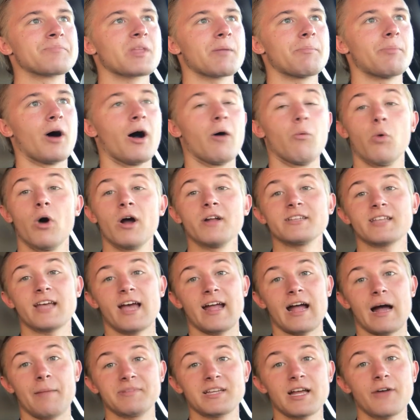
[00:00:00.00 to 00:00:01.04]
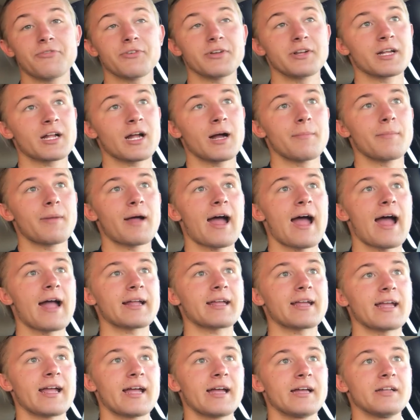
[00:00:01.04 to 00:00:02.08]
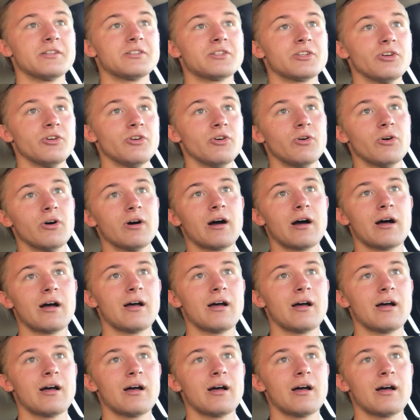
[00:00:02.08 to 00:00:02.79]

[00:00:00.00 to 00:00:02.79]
But one day I'm definitely gonna come back and do